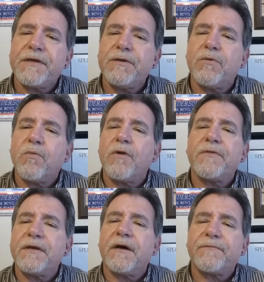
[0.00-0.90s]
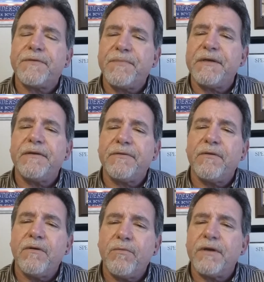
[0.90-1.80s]
think you were worthy enough to be
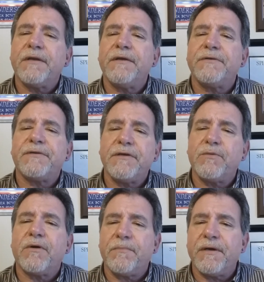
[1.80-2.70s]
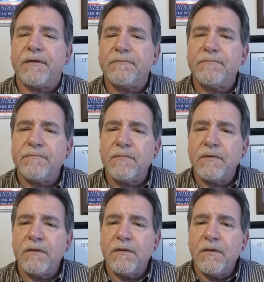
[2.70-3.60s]
what it is that you want to be.
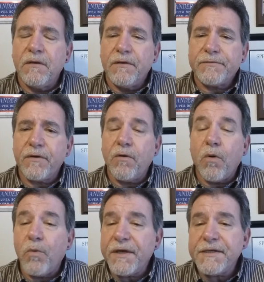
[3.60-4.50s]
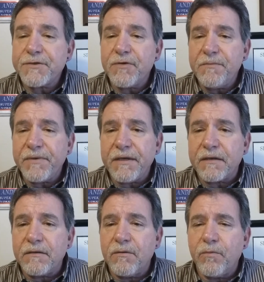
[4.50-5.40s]
So we can dream
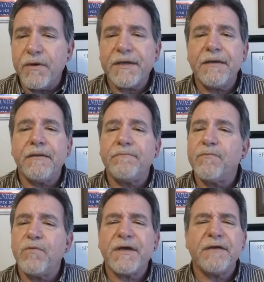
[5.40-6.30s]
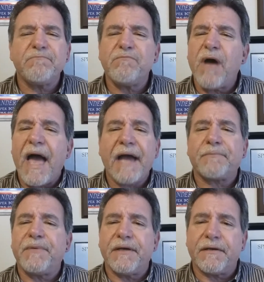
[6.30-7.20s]
big. We can
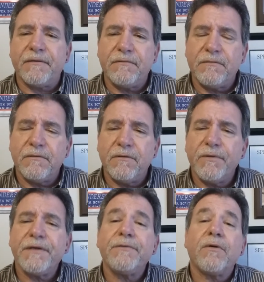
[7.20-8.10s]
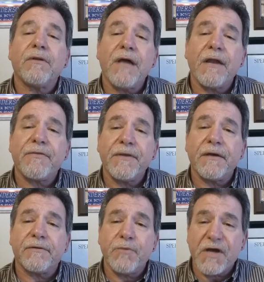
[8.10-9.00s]
act big. We can do a lot of
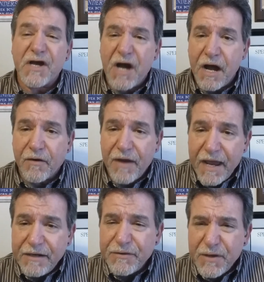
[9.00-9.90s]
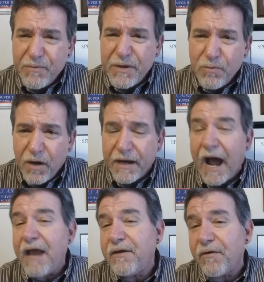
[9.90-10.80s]
things. We can conquer anything we want.
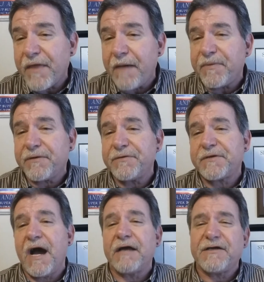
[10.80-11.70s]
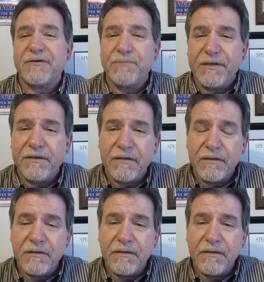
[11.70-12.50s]
I know that because God gives me